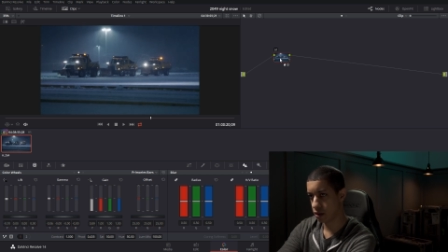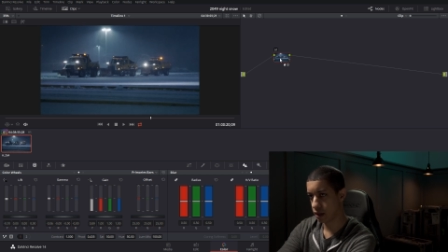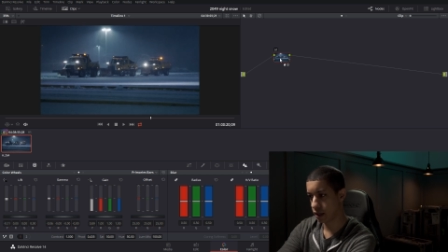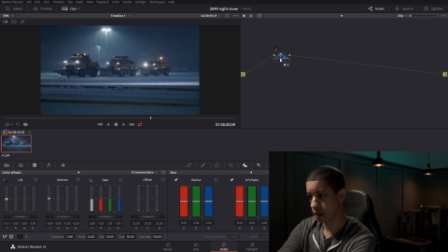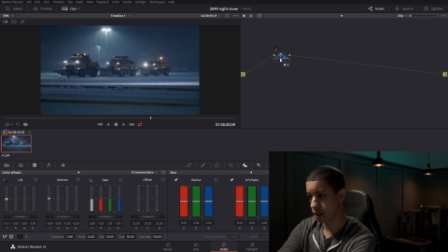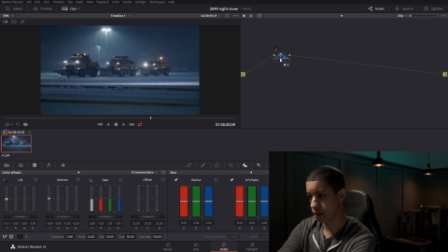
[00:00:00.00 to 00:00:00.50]

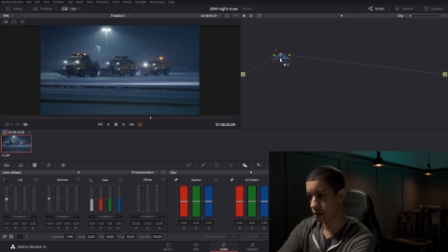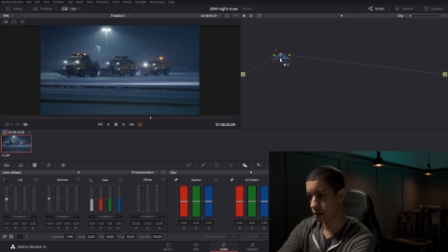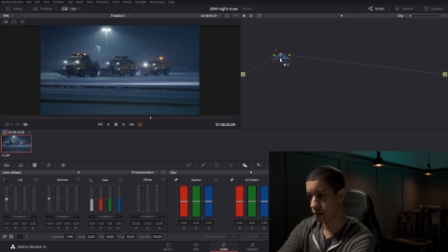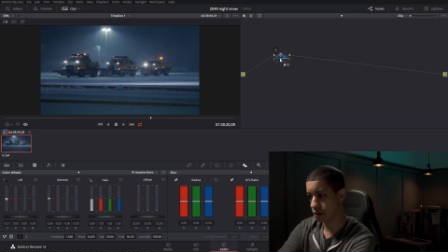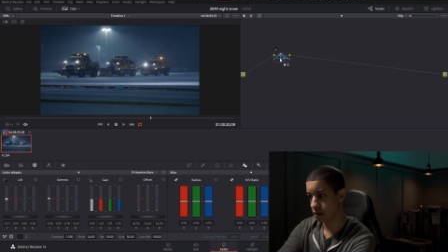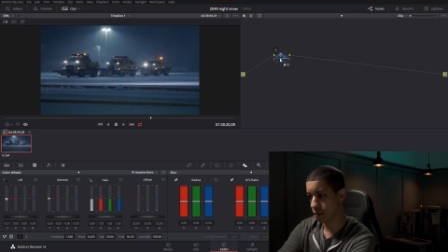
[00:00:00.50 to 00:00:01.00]
to get
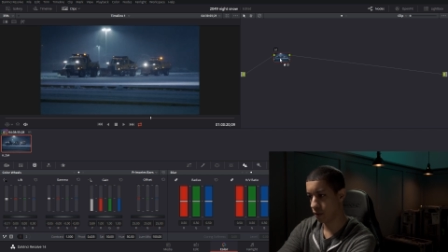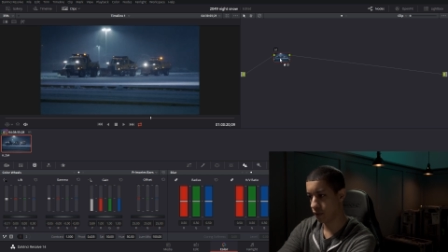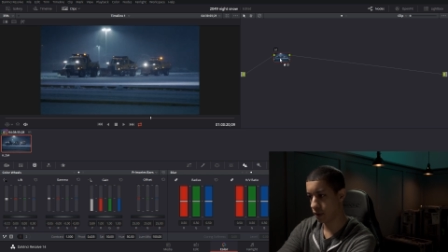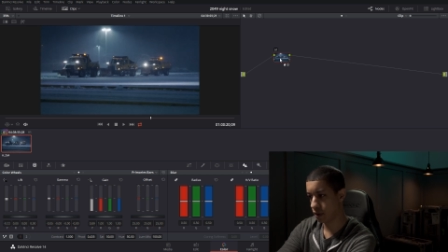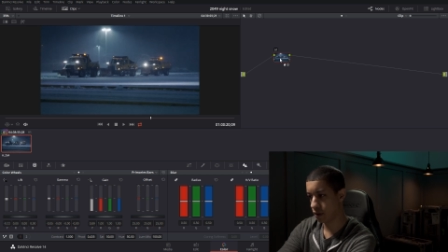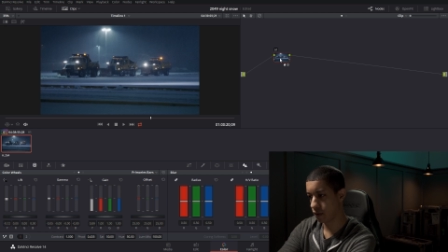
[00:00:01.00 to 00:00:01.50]
some of
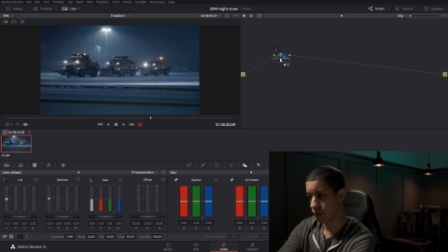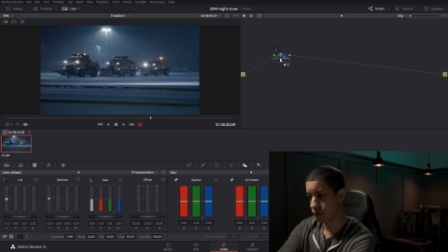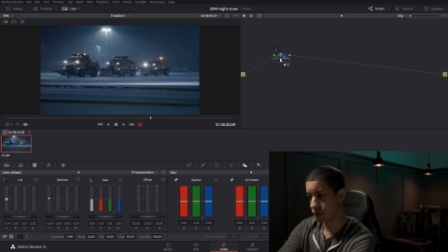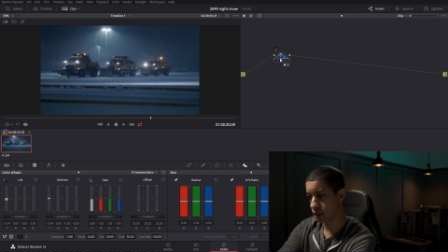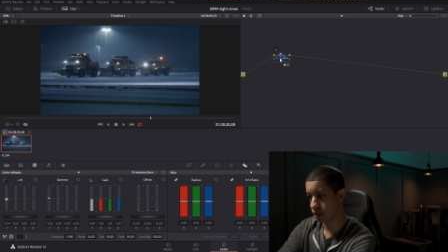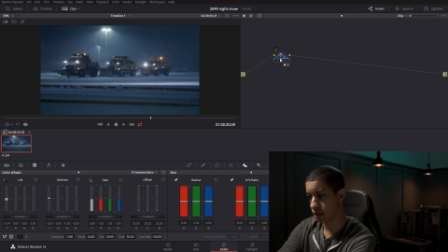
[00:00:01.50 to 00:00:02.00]
it to
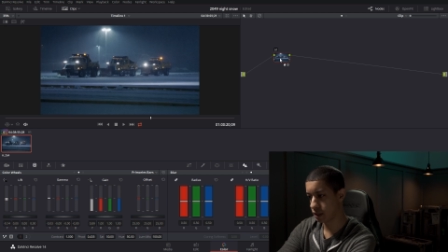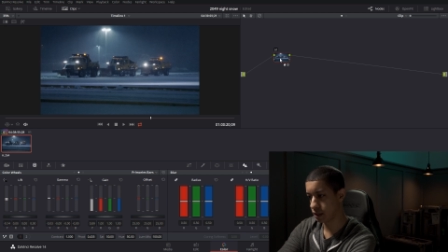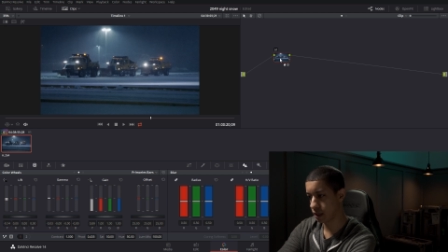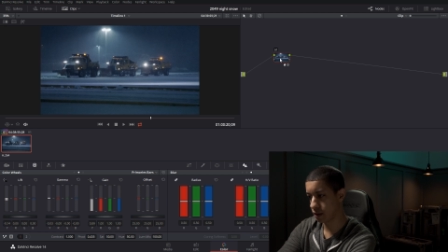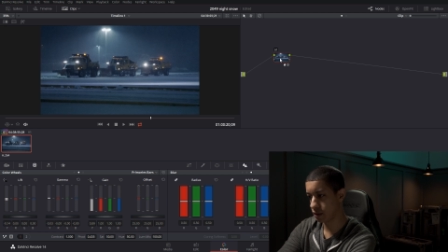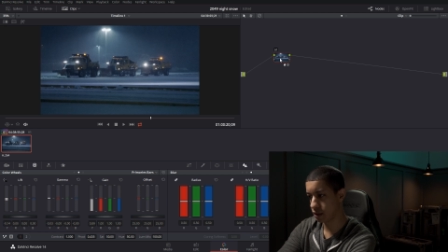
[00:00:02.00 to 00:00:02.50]
stretch this
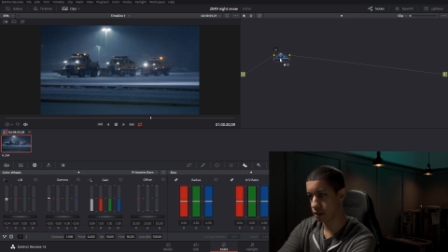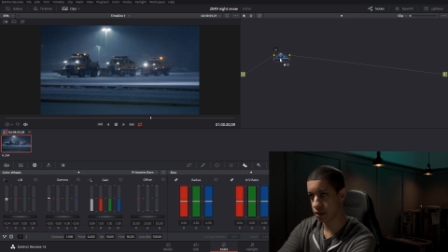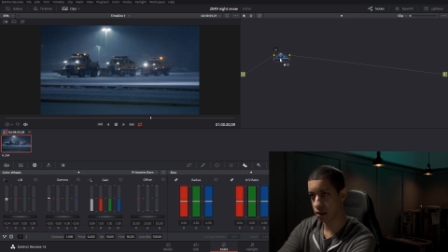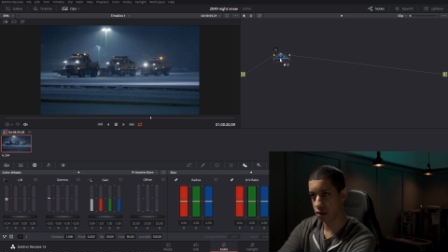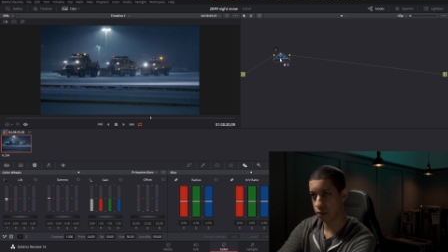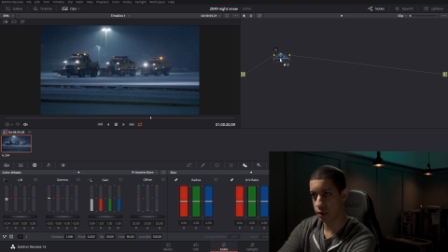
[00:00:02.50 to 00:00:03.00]
out just
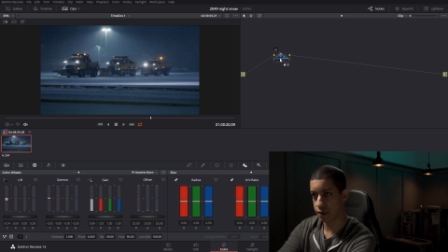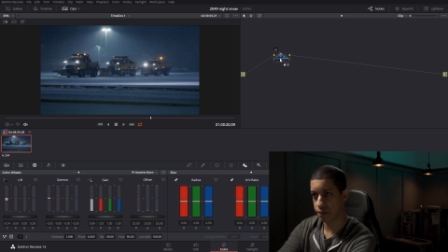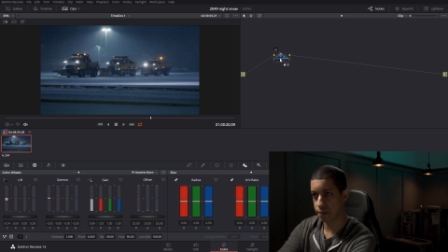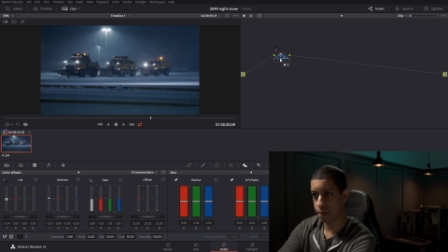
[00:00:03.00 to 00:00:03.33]
a little bit.